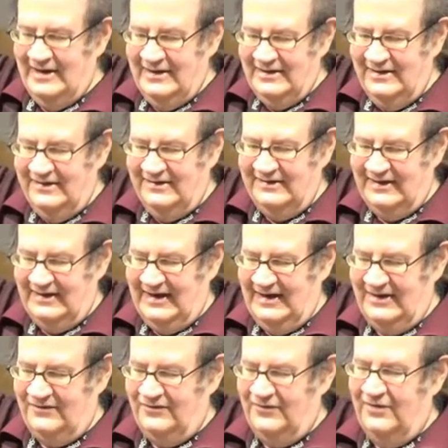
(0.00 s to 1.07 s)
using
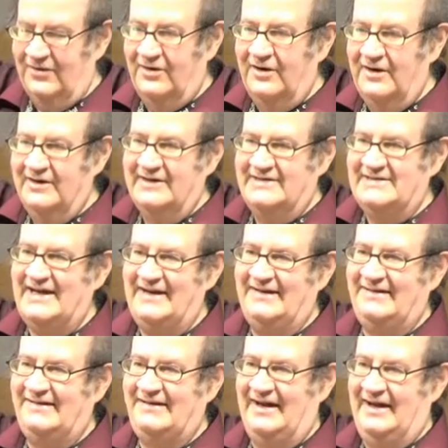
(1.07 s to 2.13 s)
it for the
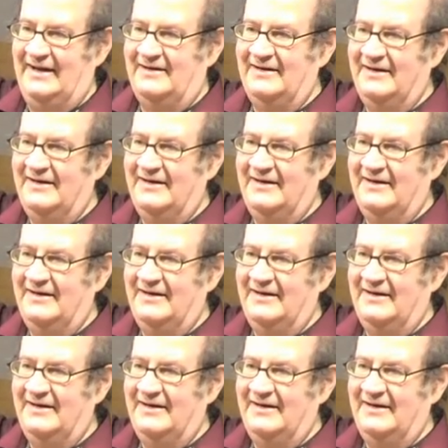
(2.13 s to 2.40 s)
test set.